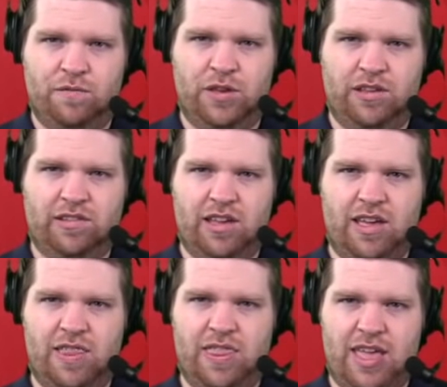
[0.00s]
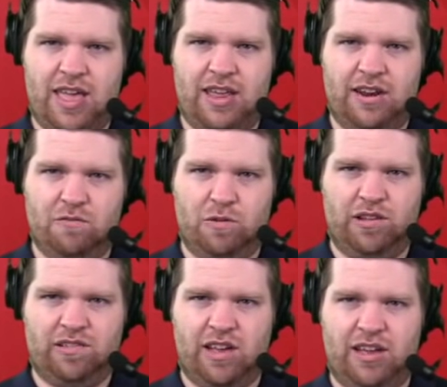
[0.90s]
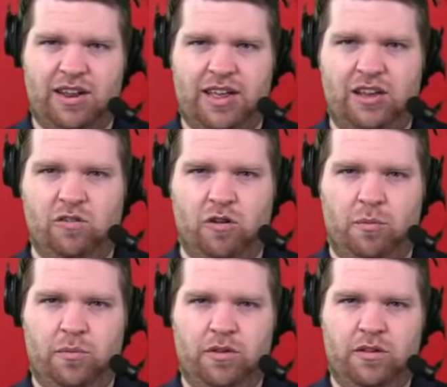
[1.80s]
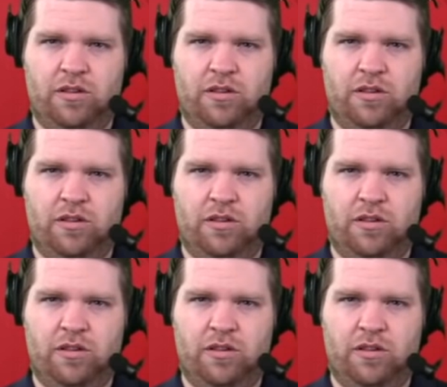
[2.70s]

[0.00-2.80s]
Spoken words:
Visa, then re-signed Ingram?